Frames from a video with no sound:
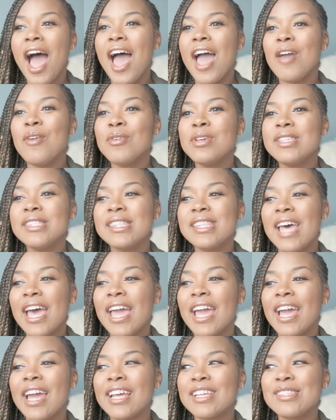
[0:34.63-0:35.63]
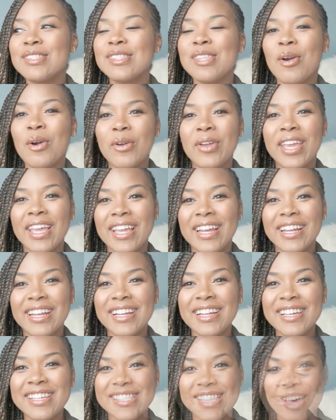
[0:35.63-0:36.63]
I was like so
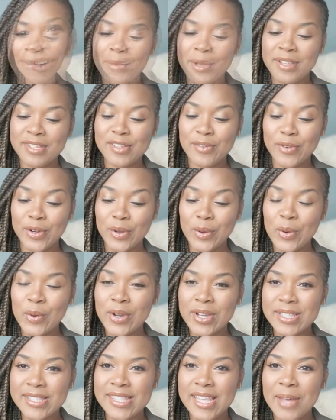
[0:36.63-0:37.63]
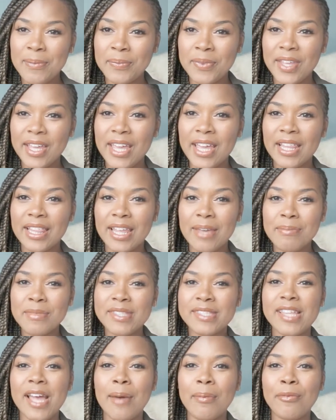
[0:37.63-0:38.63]
heated because I went to record something. Let me
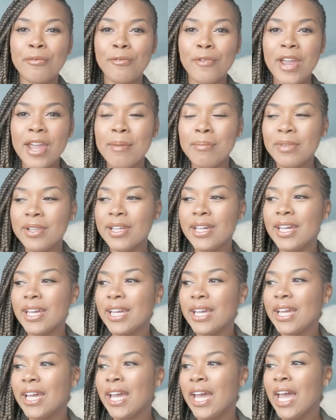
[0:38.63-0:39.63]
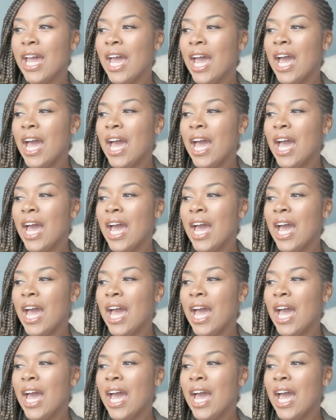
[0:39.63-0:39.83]
stop rambling.